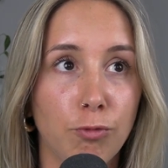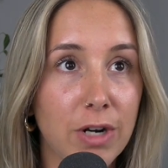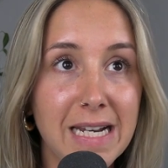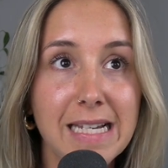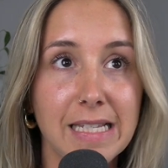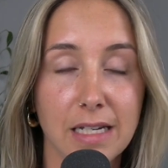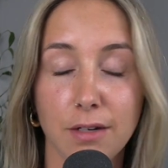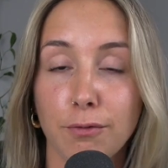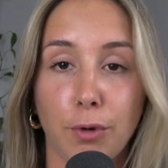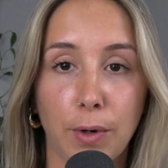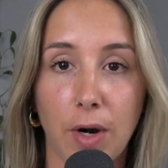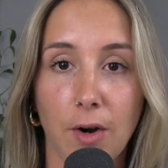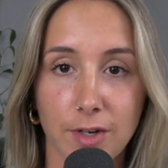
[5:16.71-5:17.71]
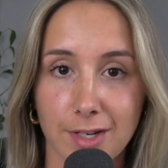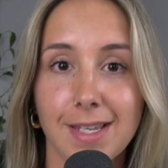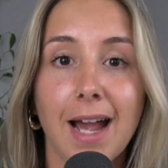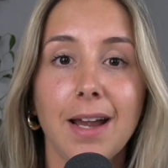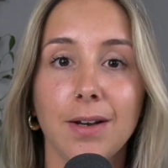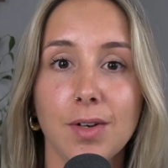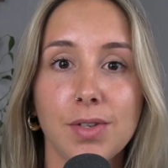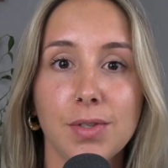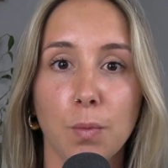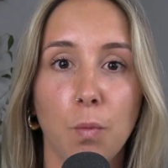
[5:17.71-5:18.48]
reason for our desires?